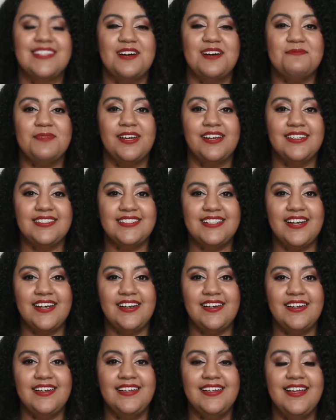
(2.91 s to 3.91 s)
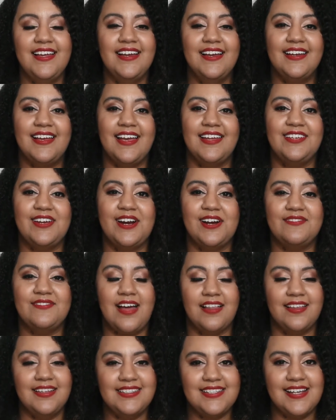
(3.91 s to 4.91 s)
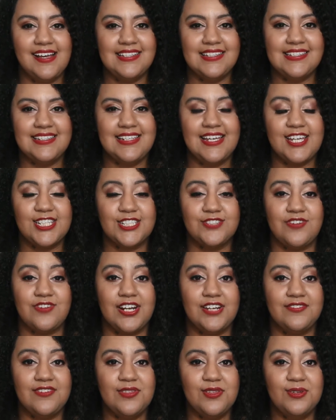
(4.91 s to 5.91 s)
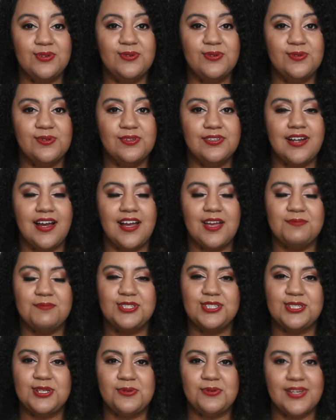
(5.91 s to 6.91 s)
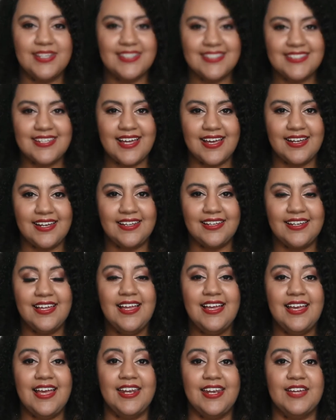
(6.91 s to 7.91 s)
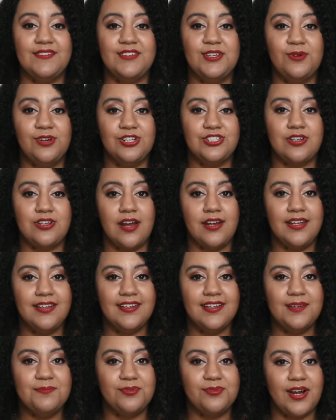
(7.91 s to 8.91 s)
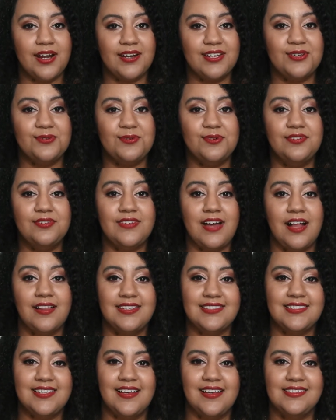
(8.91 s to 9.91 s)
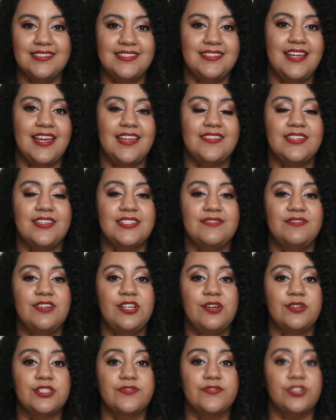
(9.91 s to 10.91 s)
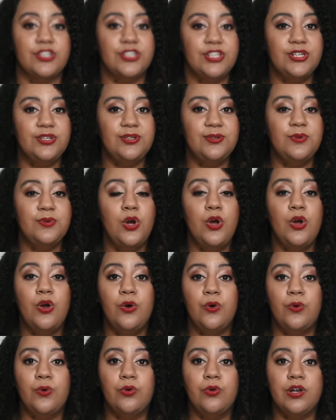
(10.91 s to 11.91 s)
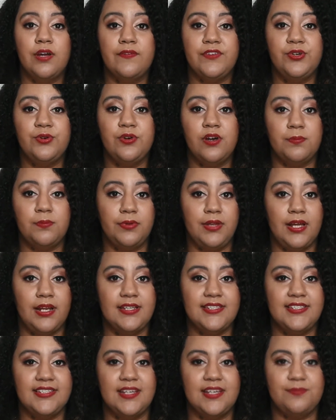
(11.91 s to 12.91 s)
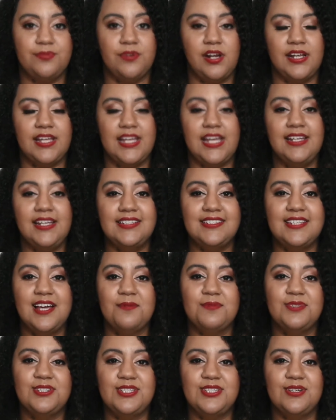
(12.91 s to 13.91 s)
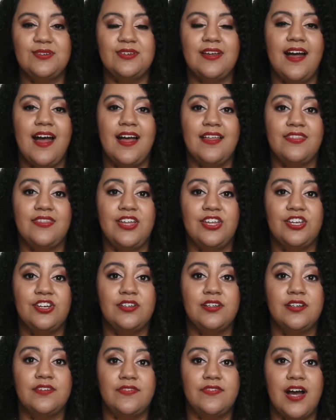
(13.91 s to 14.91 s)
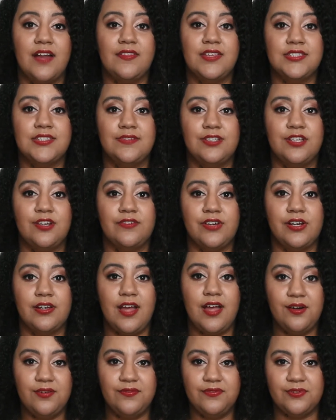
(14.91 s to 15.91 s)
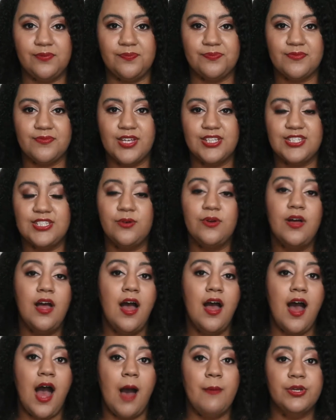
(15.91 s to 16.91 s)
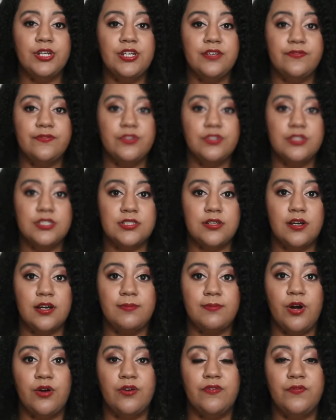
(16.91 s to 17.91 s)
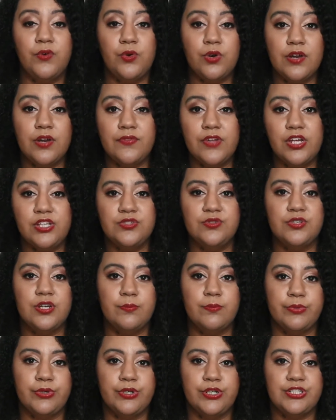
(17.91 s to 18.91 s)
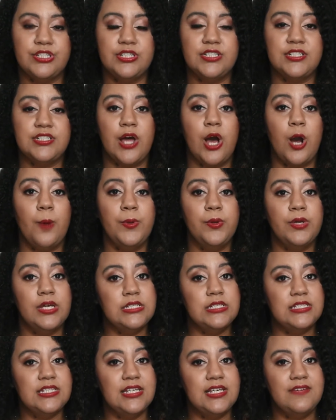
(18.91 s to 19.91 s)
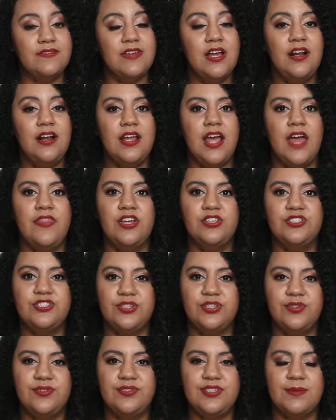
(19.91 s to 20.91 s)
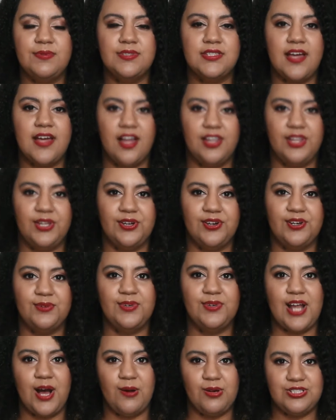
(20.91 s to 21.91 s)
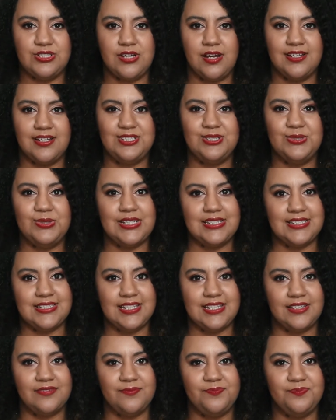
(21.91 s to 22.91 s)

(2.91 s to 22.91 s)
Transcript: I'm Mary Cherry, and your Valentine's Day is right around the corner. I am so excited, and if you are trying to get pregnant on Valentine's Day, this video is for you. Or if you are planning to get pregnant anytime soon, I think you're going to find this video very helpful. So I'm going to first talk about 4 things you can purchase to help you conceive, and then 2 tips that I learned when I was trying to conceive.